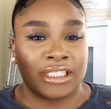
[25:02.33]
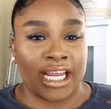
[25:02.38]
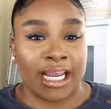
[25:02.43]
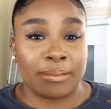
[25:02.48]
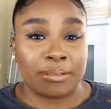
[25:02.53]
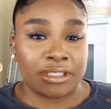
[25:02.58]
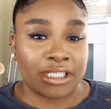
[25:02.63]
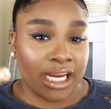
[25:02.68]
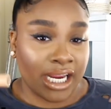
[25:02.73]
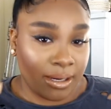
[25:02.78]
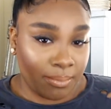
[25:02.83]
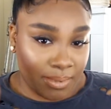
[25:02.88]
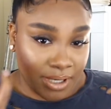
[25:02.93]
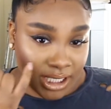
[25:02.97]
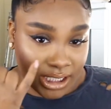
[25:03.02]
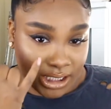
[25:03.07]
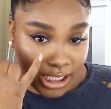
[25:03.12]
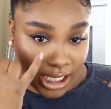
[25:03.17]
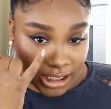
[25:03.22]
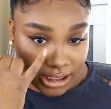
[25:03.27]
tape shape
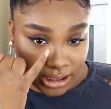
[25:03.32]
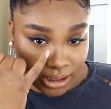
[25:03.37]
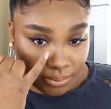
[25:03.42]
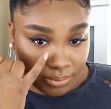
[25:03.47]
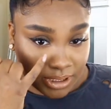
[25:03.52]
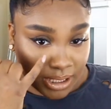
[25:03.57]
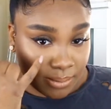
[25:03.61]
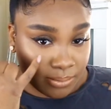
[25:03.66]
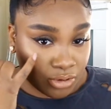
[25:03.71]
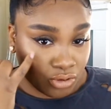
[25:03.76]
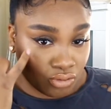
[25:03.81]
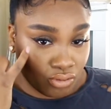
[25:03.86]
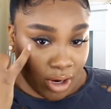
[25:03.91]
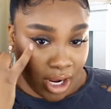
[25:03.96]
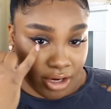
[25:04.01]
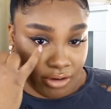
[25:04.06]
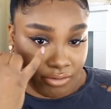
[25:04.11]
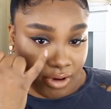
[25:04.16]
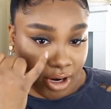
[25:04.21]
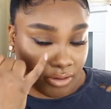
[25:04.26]
is that sometimes
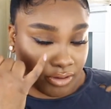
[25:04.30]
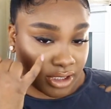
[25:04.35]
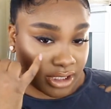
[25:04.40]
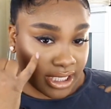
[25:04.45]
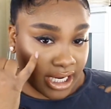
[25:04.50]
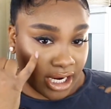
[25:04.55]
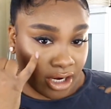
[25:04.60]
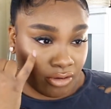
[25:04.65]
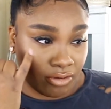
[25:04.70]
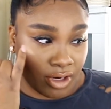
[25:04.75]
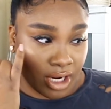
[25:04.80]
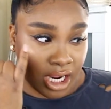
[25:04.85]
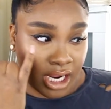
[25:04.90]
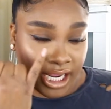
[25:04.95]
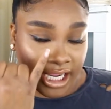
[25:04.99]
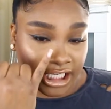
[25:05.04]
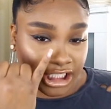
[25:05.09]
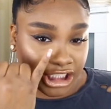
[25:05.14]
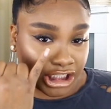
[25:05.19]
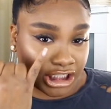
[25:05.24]
right around this area
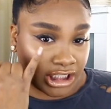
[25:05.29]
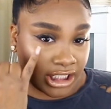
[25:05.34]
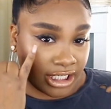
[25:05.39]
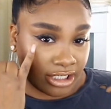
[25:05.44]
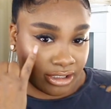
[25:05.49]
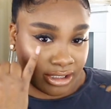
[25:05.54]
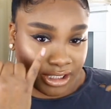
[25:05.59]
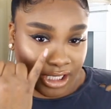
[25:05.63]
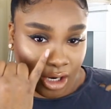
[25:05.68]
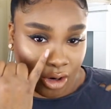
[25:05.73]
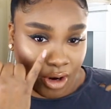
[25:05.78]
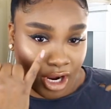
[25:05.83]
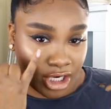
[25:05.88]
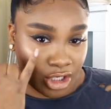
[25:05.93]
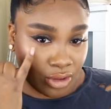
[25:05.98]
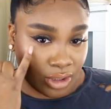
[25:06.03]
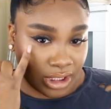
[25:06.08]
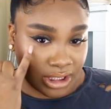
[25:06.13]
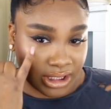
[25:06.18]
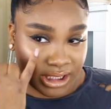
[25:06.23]
it shears out and
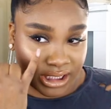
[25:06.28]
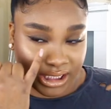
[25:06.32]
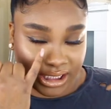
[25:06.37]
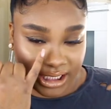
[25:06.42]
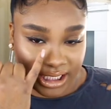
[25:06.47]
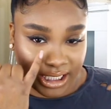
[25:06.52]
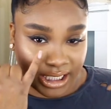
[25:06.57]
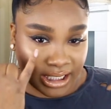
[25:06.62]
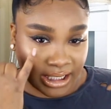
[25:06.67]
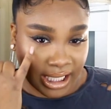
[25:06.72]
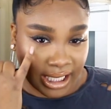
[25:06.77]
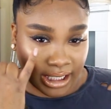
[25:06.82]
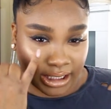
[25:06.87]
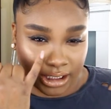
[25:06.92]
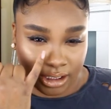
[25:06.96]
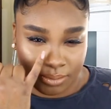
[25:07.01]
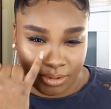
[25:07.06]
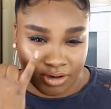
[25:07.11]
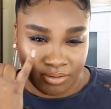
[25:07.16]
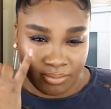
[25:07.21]
you could see like a
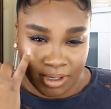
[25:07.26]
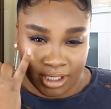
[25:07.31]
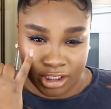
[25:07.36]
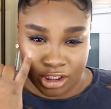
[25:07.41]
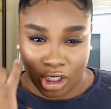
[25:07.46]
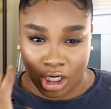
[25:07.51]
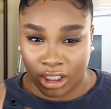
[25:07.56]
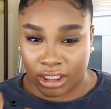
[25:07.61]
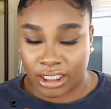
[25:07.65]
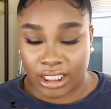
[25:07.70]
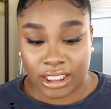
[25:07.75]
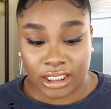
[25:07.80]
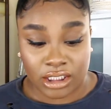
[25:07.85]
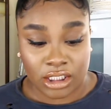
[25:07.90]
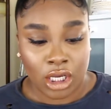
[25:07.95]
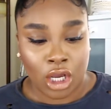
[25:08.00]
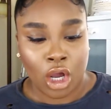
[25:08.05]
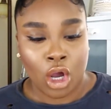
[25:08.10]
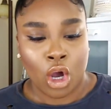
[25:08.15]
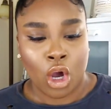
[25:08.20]
little bit of my darkness,
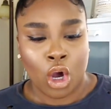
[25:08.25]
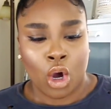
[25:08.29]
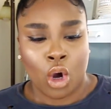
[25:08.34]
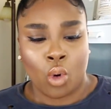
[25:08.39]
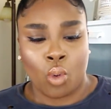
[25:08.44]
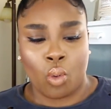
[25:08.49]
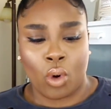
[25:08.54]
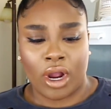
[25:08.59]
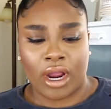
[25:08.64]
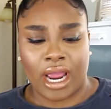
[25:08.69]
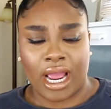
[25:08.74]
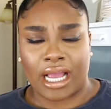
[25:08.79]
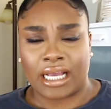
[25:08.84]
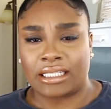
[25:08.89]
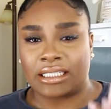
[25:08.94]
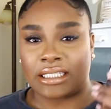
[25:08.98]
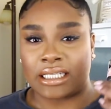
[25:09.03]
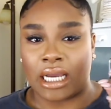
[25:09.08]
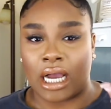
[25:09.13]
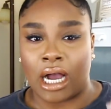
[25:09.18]

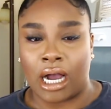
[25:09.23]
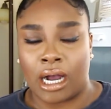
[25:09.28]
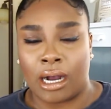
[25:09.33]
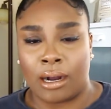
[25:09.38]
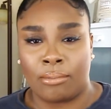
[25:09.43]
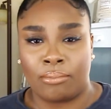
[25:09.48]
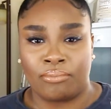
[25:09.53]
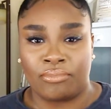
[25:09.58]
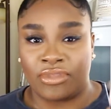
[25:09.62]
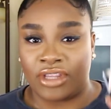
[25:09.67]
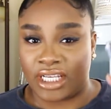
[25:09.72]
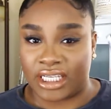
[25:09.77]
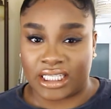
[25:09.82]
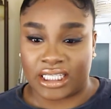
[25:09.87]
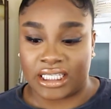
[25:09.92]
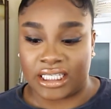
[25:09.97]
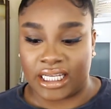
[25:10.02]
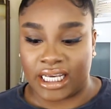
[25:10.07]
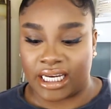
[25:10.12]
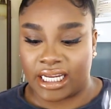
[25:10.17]
whereas this
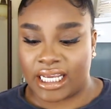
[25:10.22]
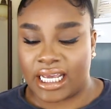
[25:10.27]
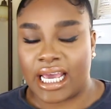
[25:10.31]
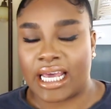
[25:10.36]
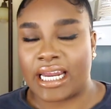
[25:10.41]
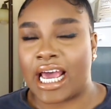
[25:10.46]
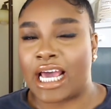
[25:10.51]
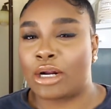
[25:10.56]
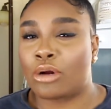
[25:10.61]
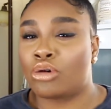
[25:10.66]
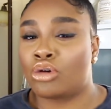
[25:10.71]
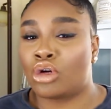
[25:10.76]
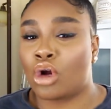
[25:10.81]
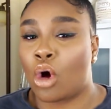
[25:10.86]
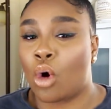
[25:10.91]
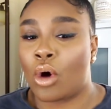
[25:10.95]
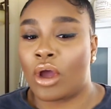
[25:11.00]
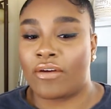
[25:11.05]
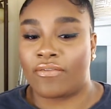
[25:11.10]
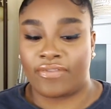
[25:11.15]
didn't. And I don't
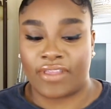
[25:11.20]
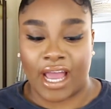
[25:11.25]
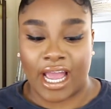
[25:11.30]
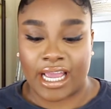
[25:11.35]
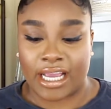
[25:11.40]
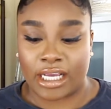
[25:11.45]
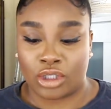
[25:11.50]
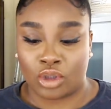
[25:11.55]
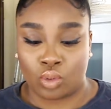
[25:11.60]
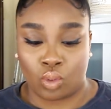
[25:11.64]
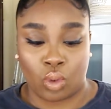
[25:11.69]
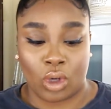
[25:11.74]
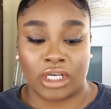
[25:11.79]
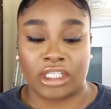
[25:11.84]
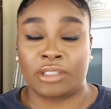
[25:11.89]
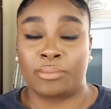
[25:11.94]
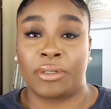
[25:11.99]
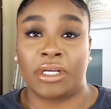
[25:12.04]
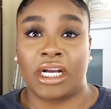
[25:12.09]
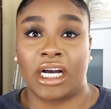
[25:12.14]
know if that
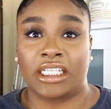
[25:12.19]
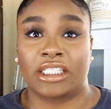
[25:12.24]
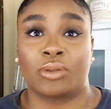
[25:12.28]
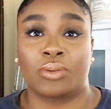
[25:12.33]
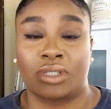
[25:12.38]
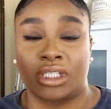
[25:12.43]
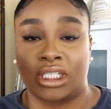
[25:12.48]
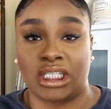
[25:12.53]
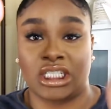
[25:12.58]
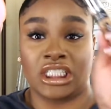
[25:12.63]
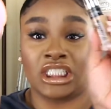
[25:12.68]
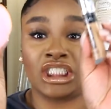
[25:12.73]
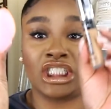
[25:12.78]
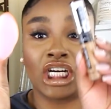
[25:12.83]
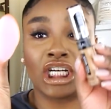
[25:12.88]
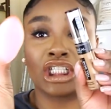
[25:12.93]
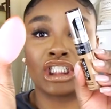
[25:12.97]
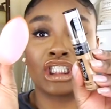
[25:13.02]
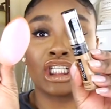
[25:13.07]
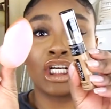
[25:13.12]
was because it was in
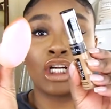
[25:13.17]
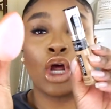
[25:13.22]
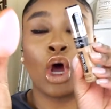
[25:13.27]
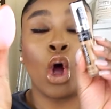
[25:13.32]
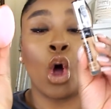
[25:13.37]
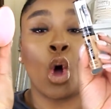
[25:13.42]
conjunction